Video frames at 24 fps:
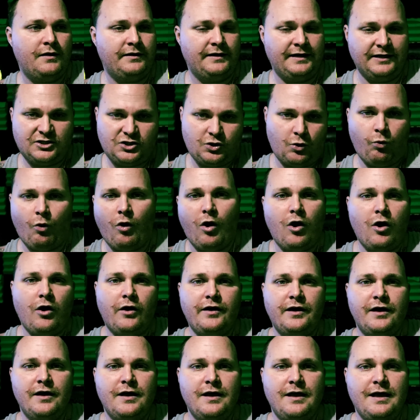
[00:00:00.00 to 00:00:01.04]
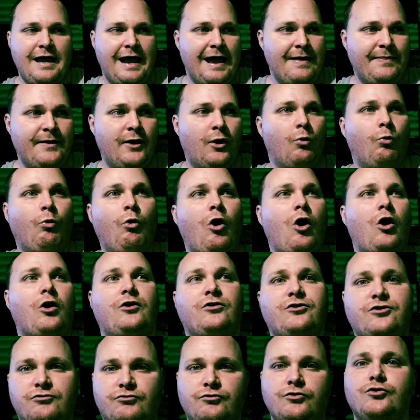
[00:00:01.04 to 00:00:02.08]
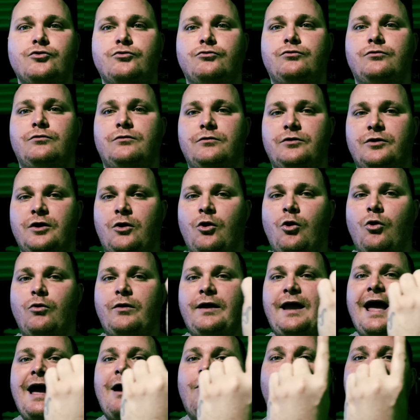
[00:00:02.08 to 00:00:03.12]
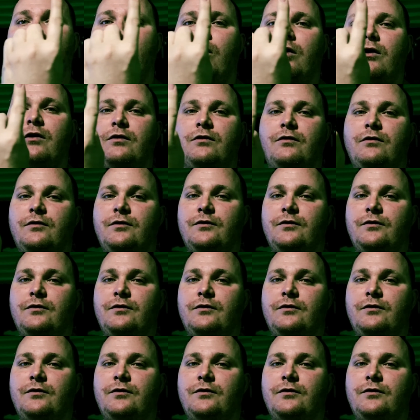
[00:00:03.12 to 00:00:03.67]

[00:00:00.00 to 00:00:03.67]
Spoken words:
this quad, and they'll walk through the whole catwalk.